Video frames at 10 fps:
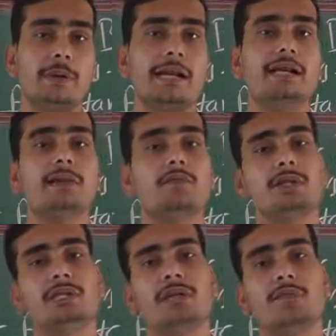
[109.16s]
played
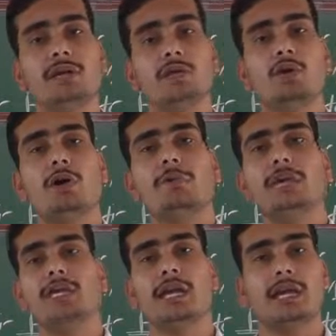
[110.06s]
with when you are
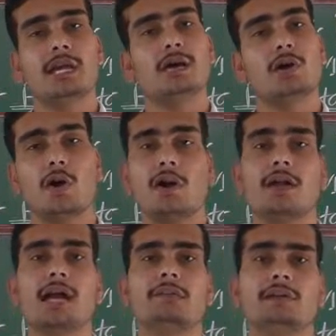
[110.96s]
making a
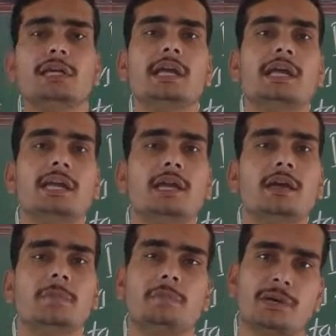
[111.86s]
contract with
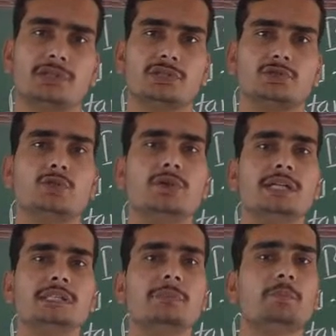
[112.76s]
any person. So
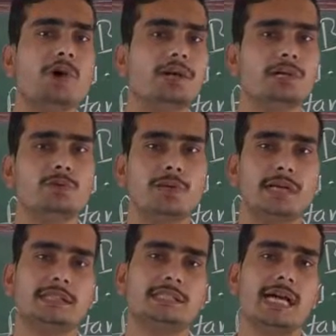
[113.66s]
it is important to
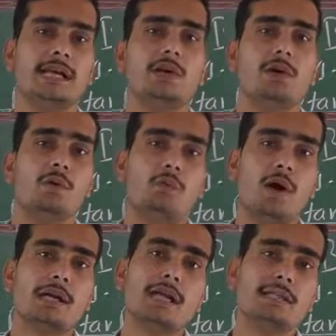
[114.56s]
understand
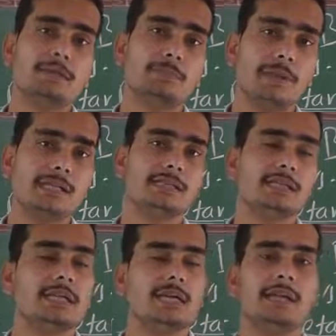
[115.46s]
what are the
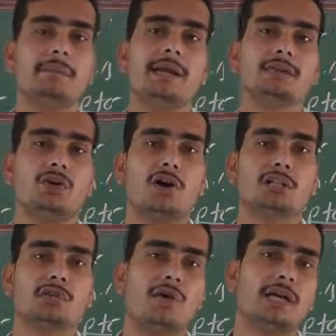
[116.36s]
basic elements
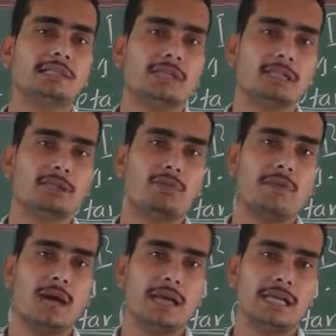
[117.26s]
or what are the
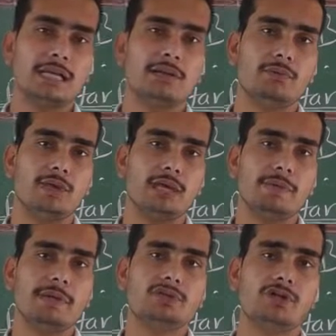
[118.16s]
valid
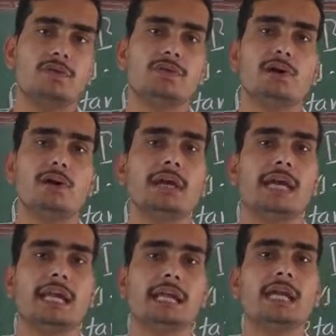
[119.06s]
elements of your
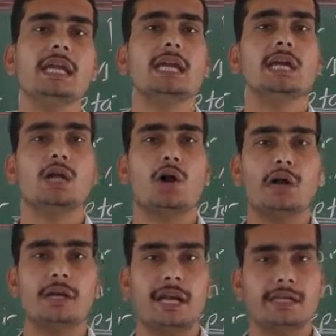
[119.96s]
any
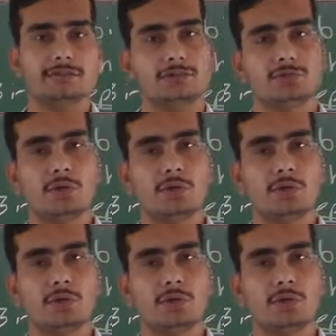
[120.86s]
contract.